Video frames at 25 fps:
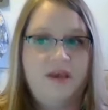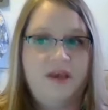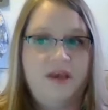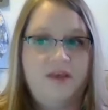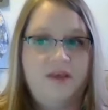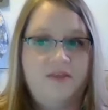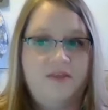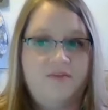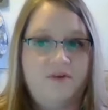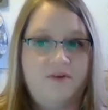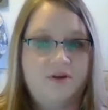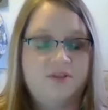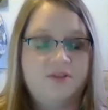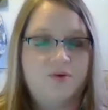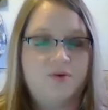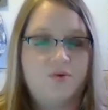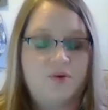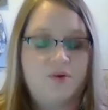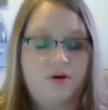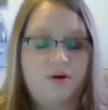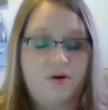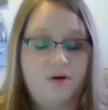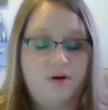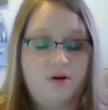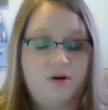In the first
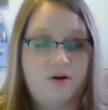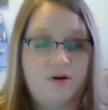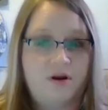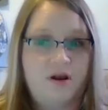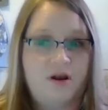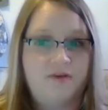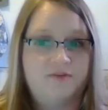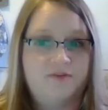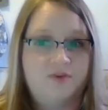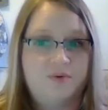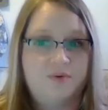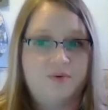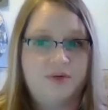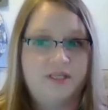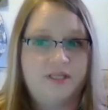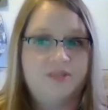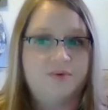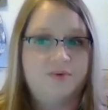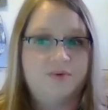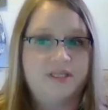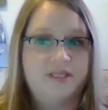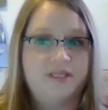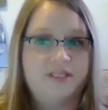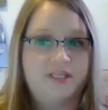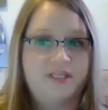quarter of
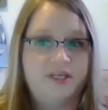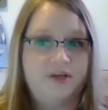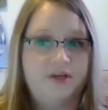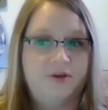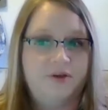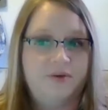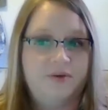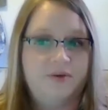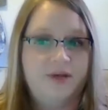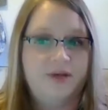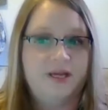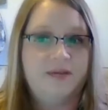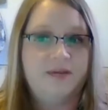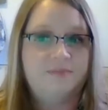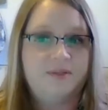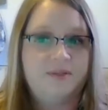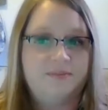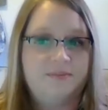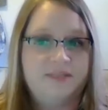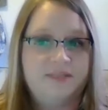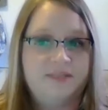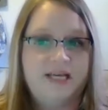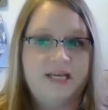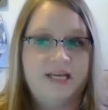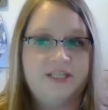2022,
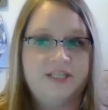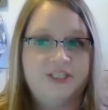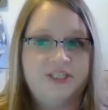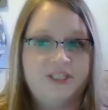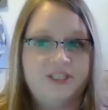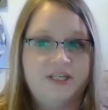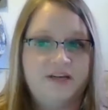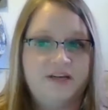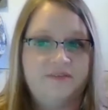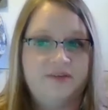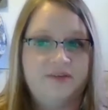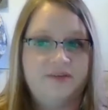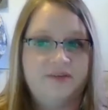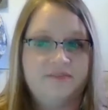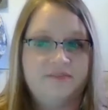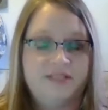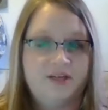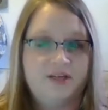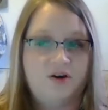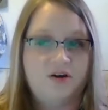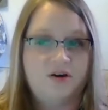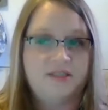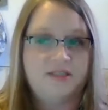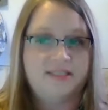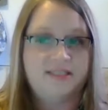implementation of
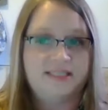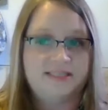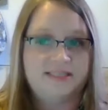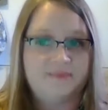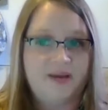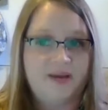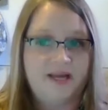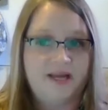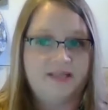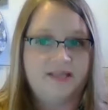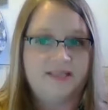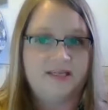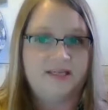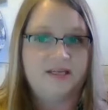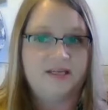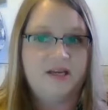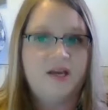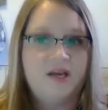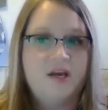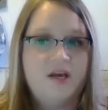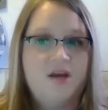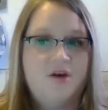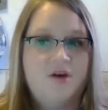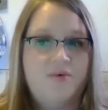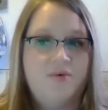MDR is expected
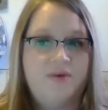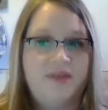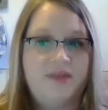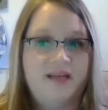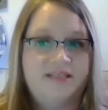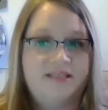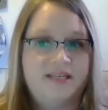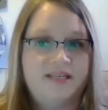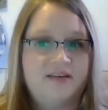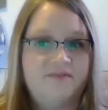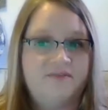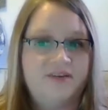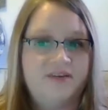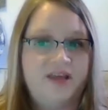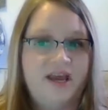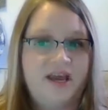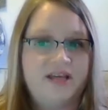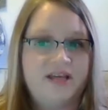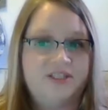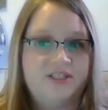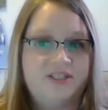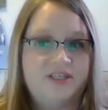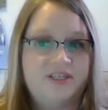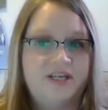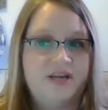with
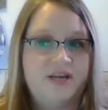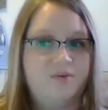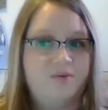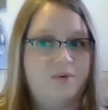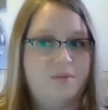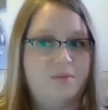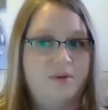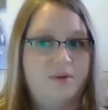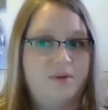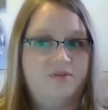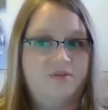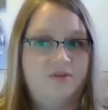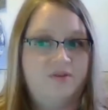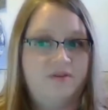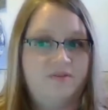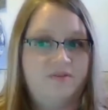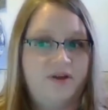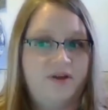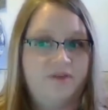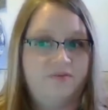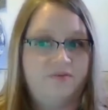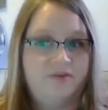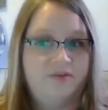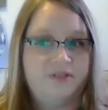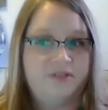identification and removal of
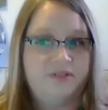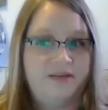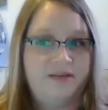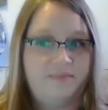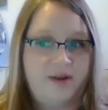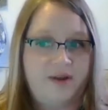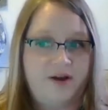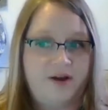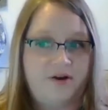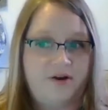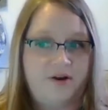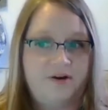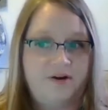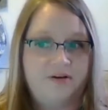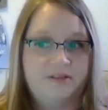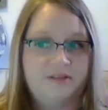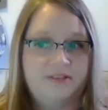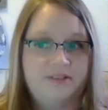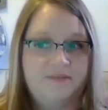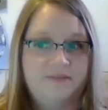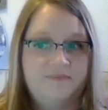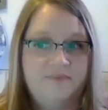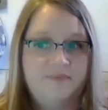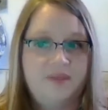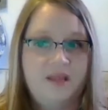unforeseen
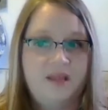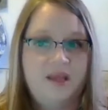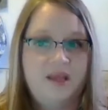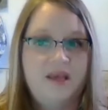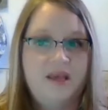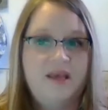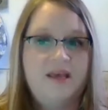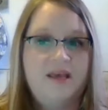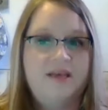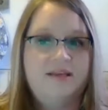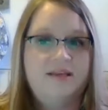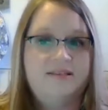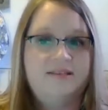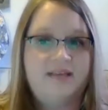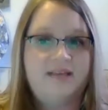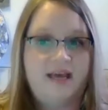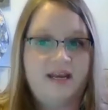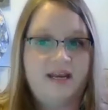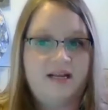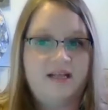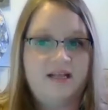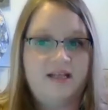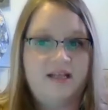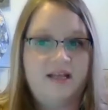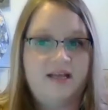barriers.
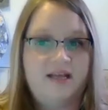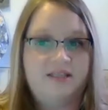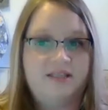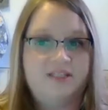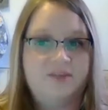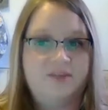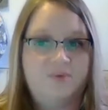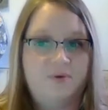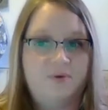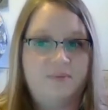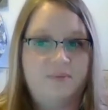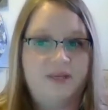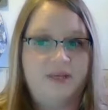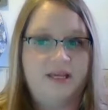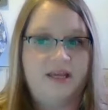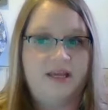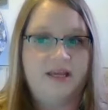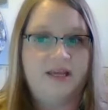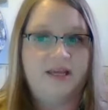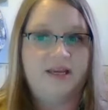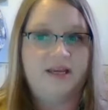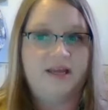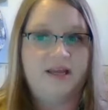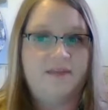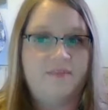Data collection will
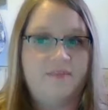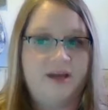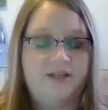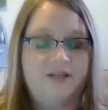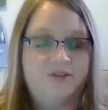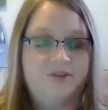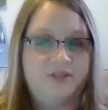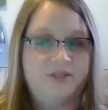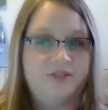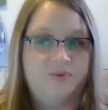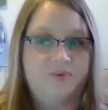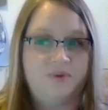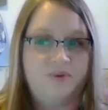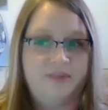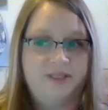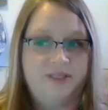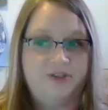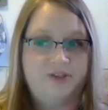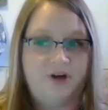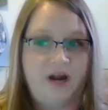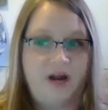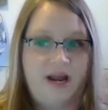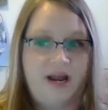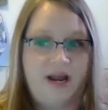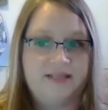begin and metrics will be
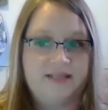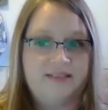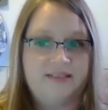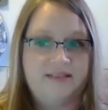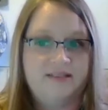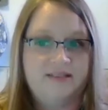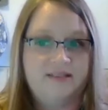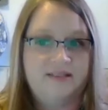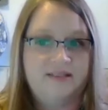tracked.